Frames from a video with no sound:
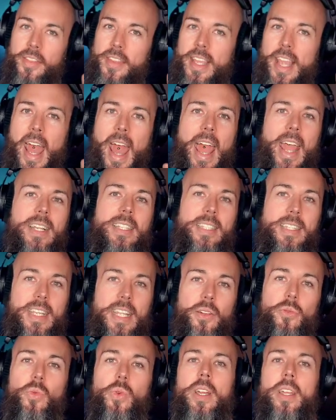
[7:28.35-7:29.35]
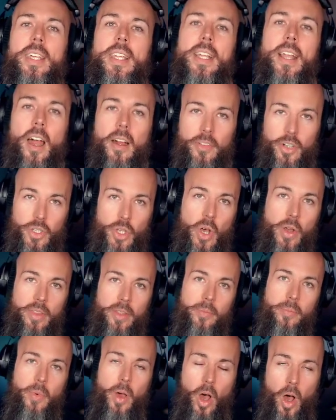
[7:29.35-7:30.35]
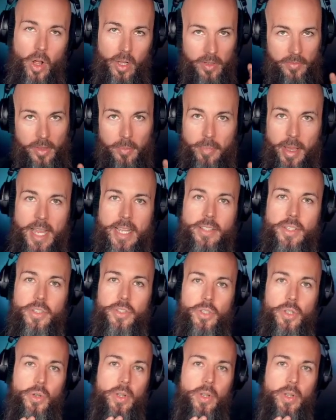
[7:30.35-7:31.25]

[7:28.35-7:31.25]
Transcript: The XD really covers all of the bases.